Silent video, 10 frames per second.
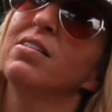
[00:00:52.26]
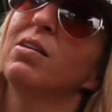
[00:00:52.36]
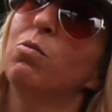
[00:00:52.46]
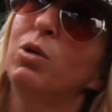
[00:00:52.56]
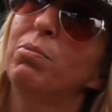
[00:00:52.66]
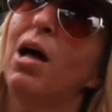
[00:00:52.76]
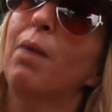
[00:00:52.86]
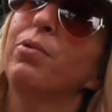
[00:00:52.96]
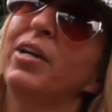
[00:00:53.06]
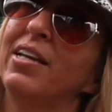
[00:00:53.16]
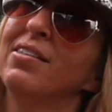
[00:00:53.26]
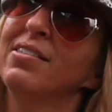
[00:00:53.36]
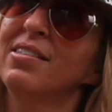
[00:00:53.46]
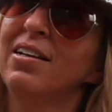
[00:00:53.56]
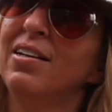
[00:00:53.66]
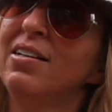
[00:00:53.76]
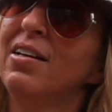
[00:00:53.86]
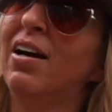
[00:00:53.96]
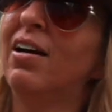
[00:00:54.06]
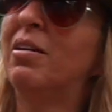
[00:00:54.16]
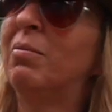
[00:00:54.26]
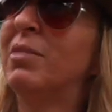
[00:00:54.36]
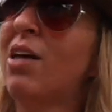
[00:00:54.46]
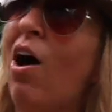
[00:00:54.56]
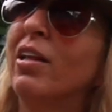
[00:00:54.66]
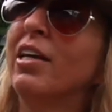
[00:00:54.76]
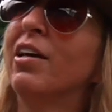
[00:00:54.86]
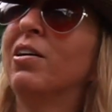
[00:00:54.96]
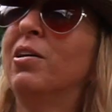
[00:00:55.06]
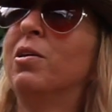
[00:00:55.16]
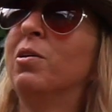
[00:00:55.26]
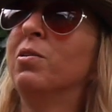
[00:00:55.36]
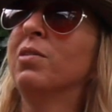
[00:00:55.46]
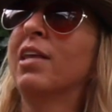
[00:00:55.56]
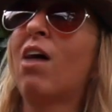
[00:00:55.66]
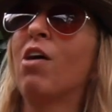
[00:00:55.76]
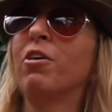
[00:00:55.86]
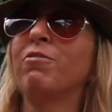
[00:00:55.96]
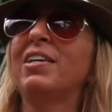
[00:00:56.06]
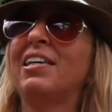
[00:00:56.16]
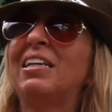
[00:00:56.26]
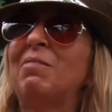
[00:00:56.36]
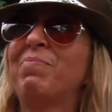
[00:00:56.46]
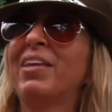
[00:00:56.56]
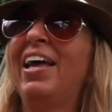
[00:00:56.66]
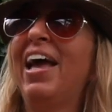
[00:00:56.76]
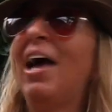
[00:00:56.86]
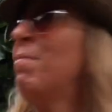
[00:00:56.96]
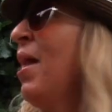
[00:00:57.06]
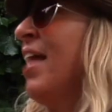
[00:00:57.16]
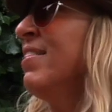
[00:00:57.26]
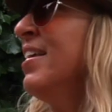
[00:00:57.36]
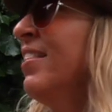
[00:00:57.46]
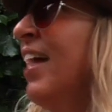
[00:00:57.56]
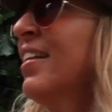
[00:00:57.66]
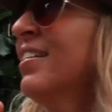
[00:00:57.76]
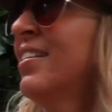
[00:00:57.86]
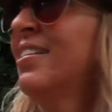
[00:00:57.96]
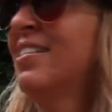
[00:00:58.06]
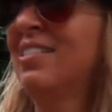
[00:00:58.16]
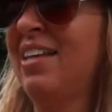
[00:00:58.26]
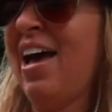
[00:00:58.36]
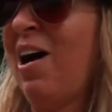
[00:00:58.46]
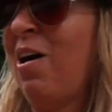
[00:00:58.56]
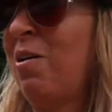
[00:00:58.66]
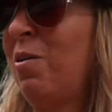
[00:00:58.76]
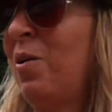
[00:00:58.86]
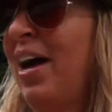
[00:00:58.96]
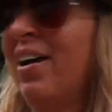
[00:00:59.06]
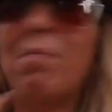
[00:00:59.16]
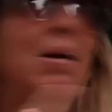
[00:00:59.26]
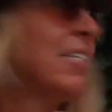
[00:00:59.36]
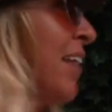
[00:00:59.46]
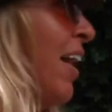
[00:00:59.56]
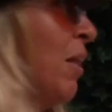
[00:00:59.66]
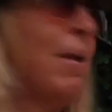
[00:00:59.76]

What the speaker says: woodblock prints, intaglio, lithography. And I think that's how I got my style in